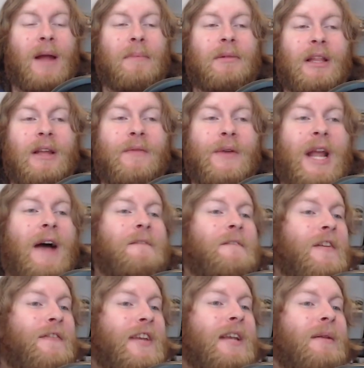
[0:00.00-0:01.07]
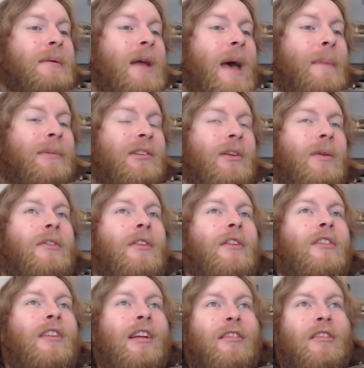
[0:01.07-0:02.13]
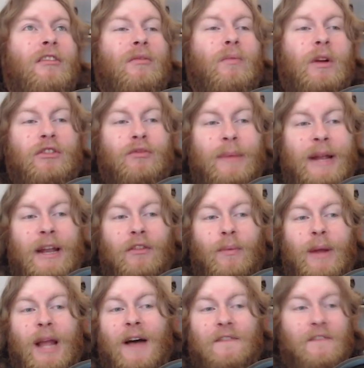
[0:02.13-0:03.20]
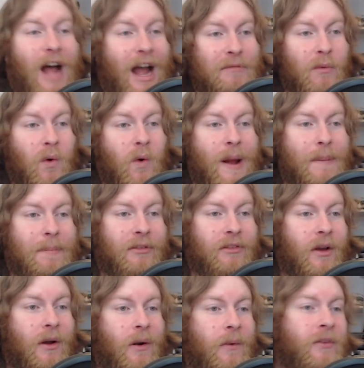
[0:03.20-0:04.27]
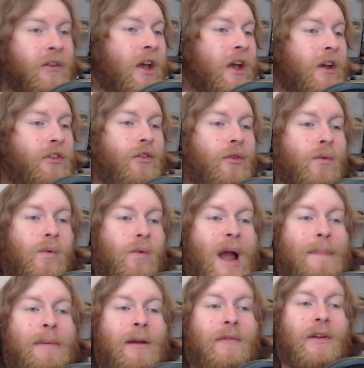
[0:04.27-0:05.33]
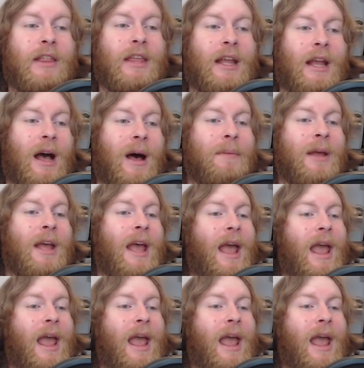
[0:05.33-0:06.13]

I believe we got 15 episodes this season, which means we got five more episodes to wrap everything up.